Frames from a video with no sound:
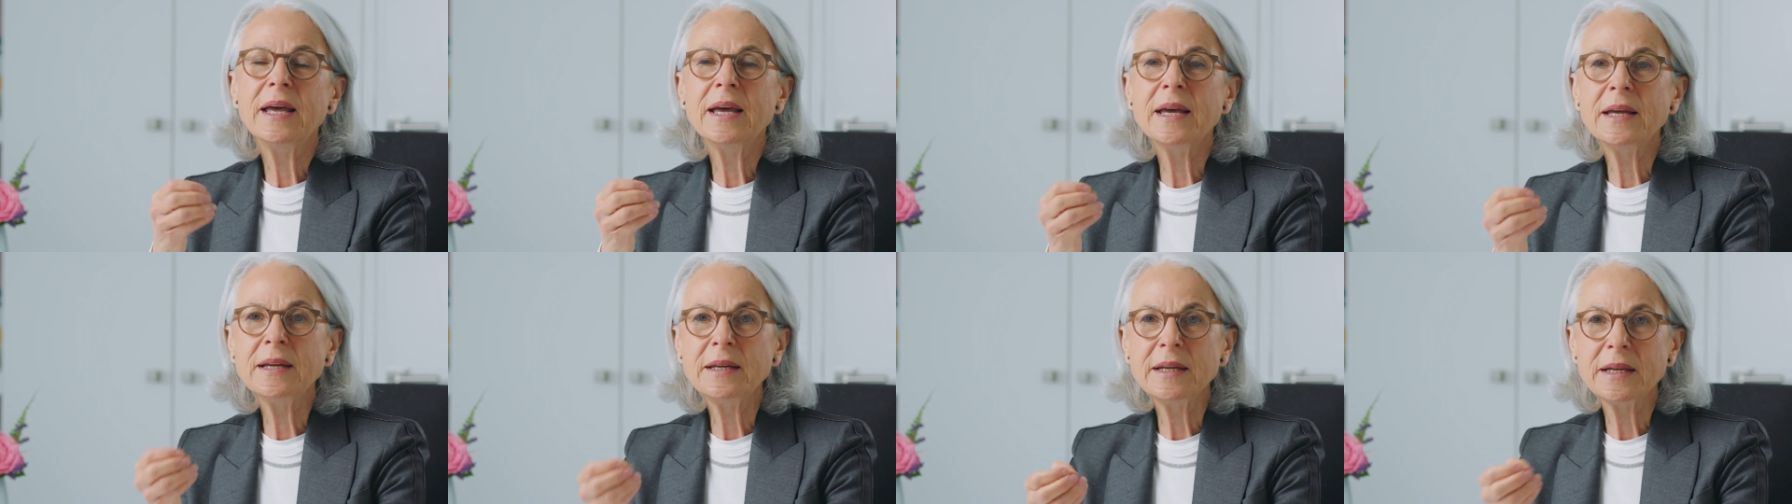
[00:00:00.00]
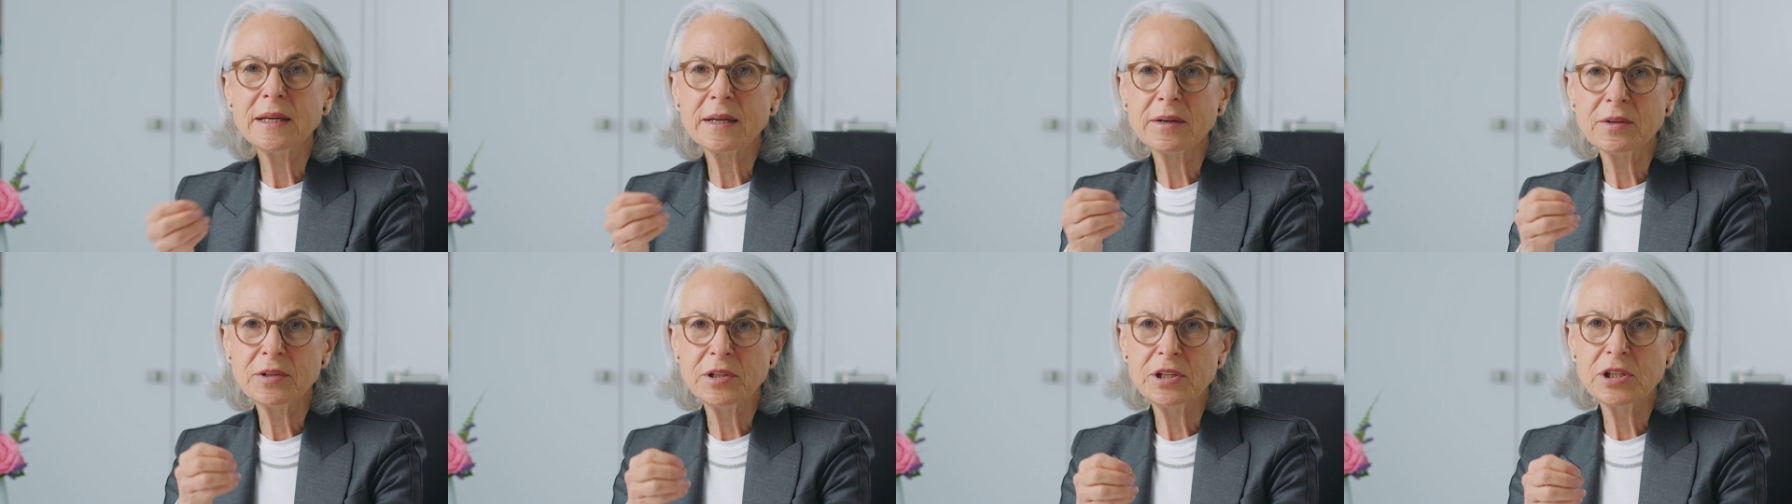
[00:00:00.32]

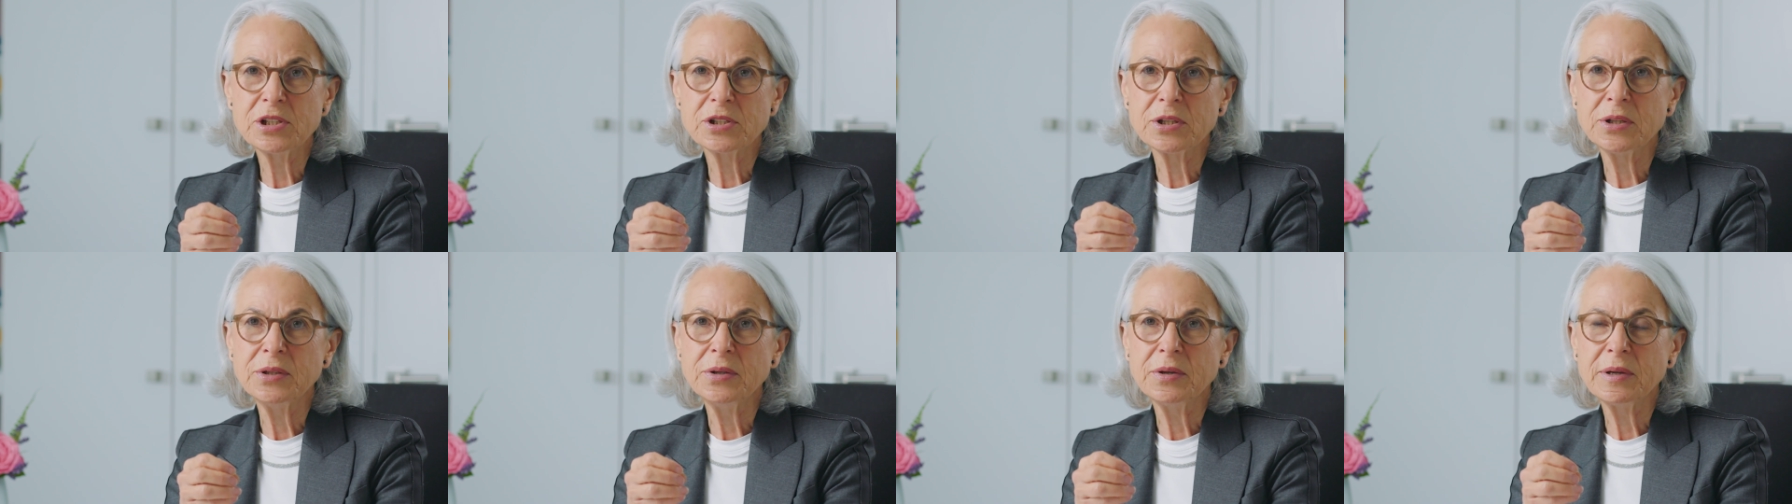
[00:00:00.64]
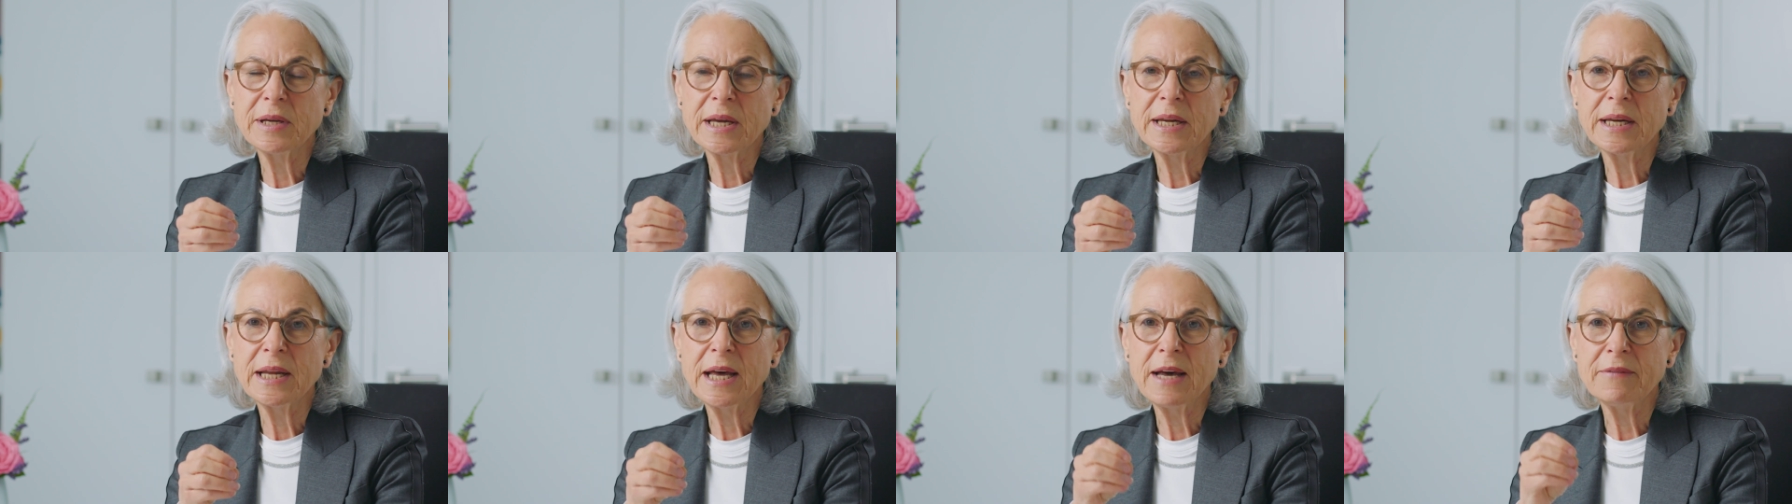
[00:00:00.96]
any condition you
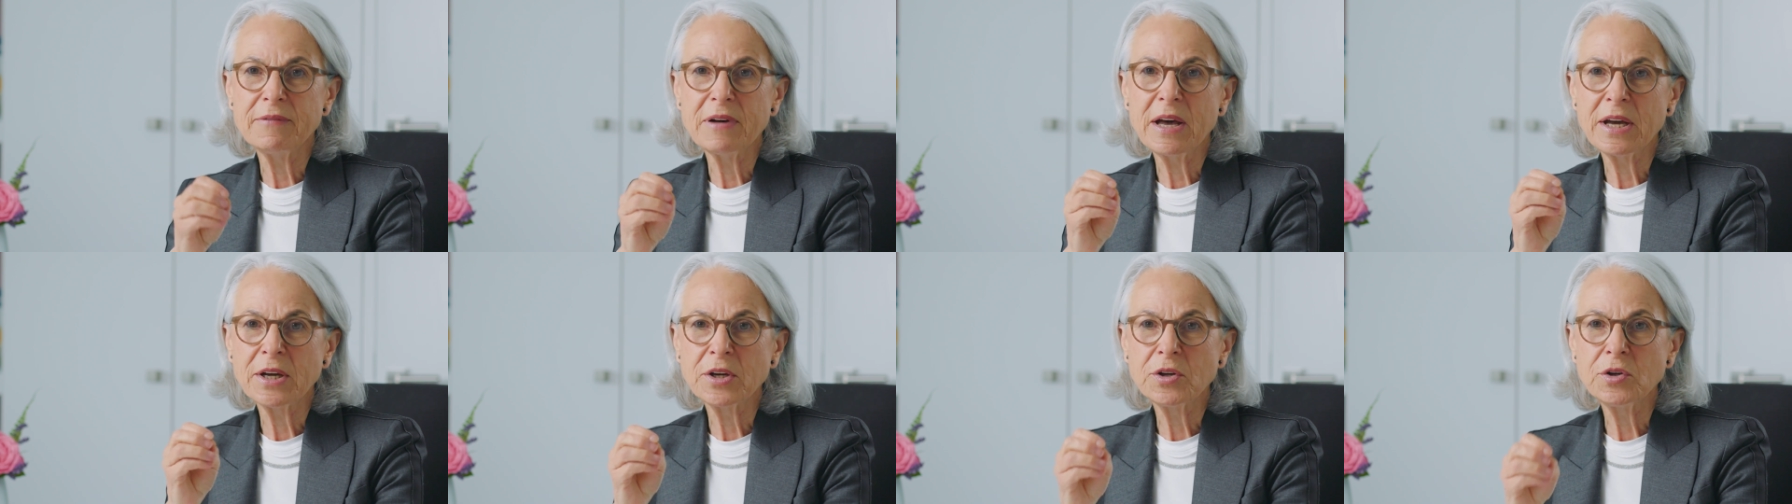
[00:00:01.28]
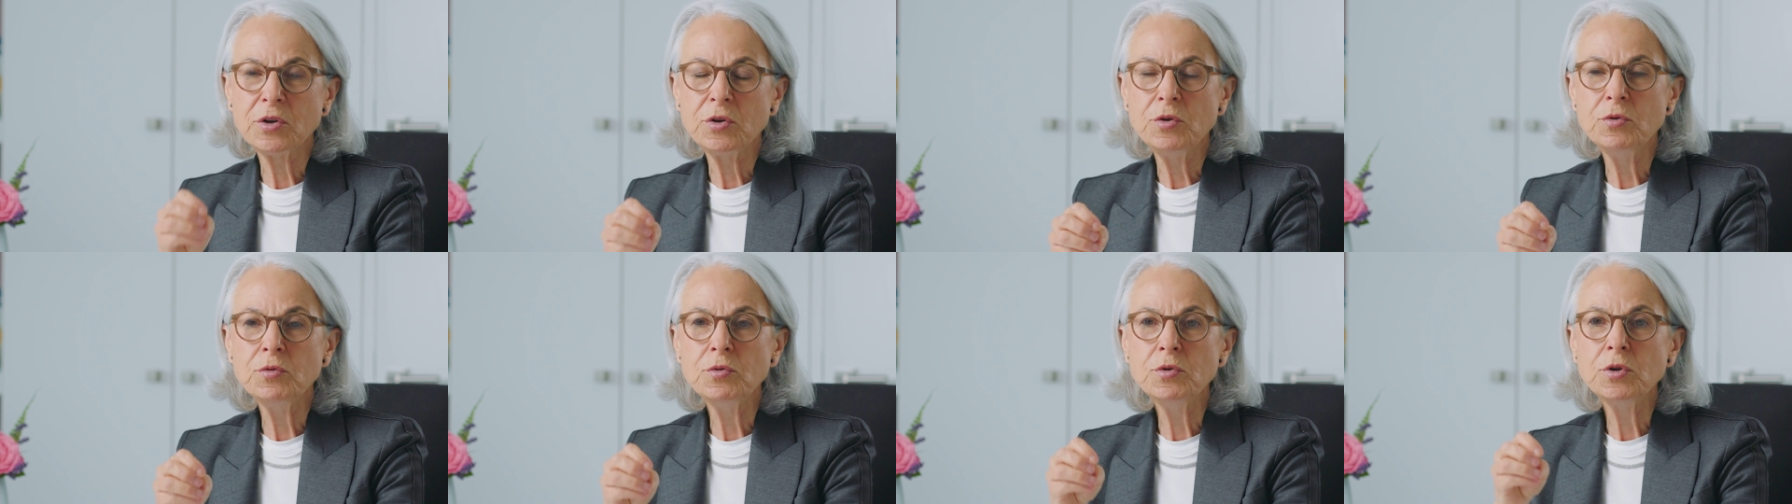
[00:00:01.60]
can have
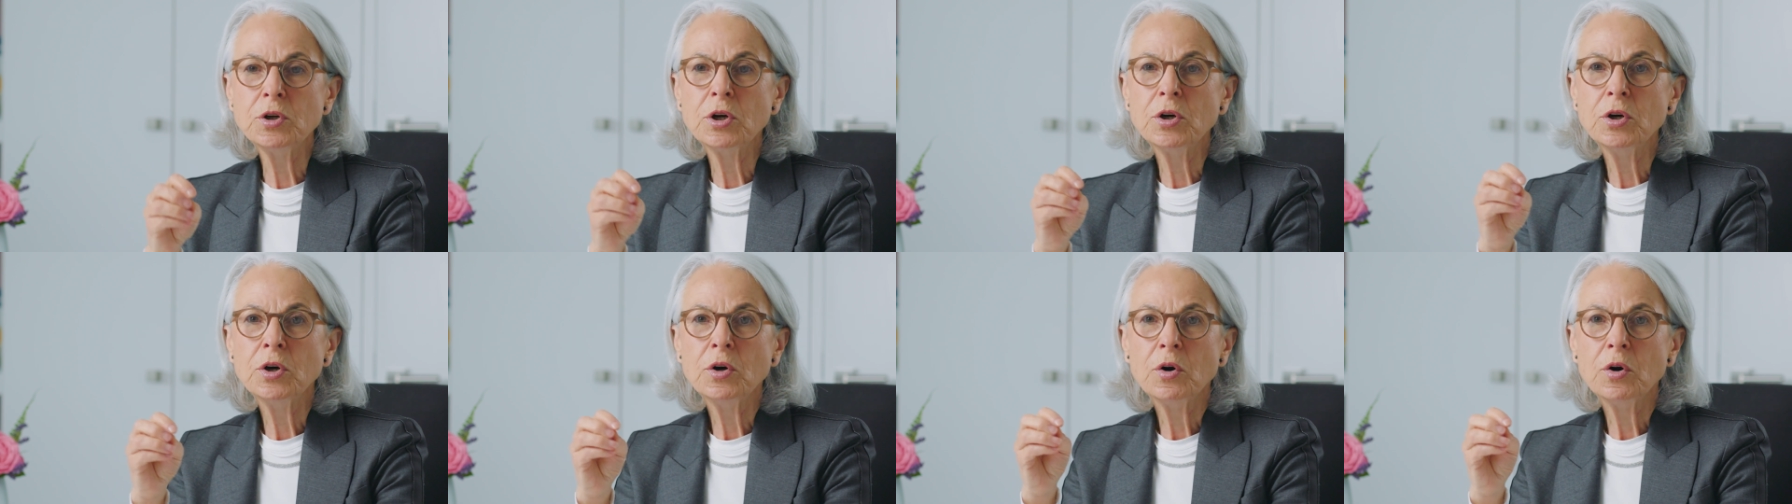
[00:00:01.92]
acute